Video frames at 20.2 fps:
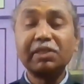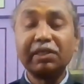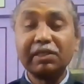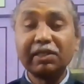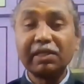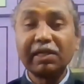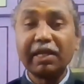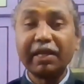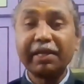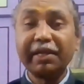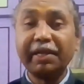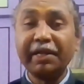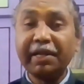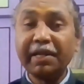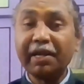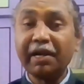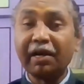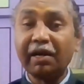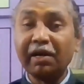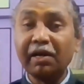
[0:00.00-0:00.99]
country like
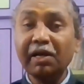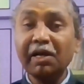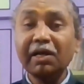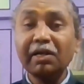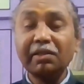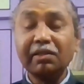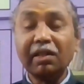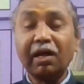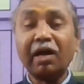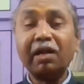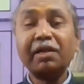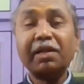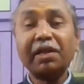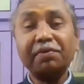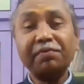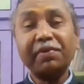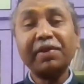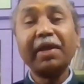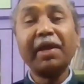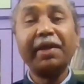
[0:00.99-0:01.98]
India, not
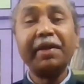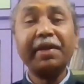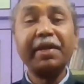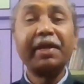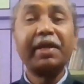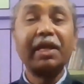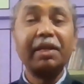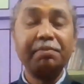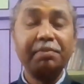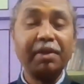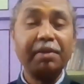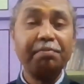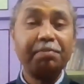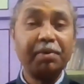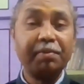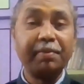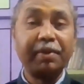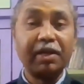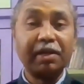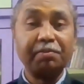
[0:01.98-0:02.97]
every idea can be
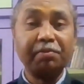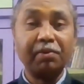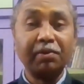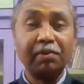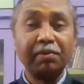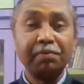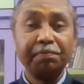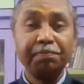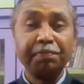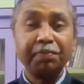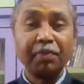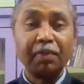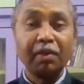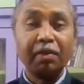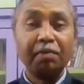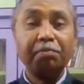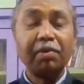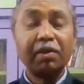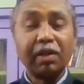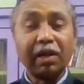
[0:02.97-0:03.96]
implementable.
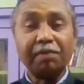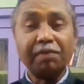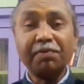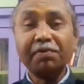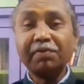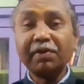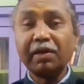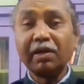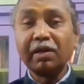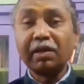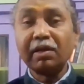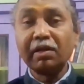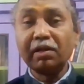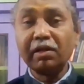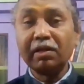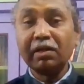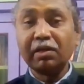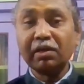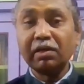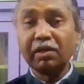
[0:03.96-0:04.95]
But
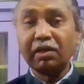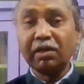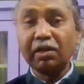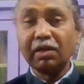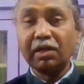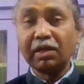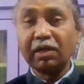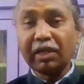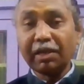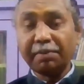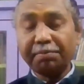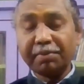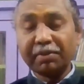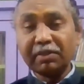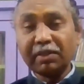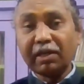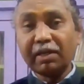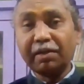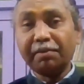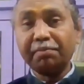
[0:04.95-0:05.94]
however, keeping
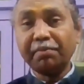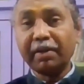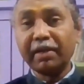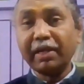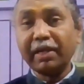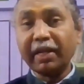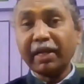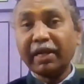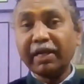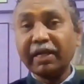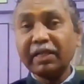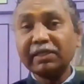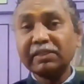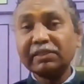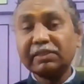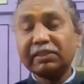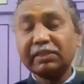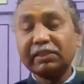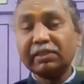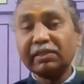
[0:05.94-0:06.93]
my
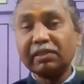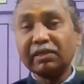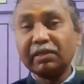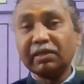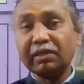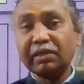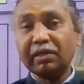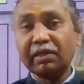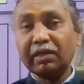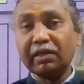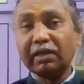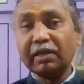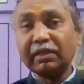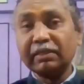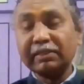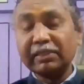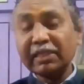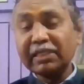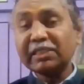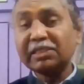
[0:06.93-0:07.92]
learnings,
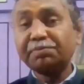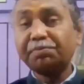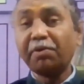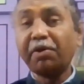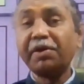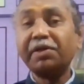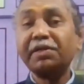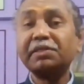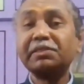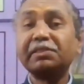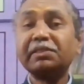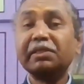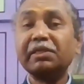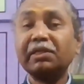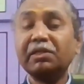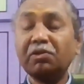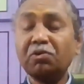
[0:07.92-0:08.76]
these points,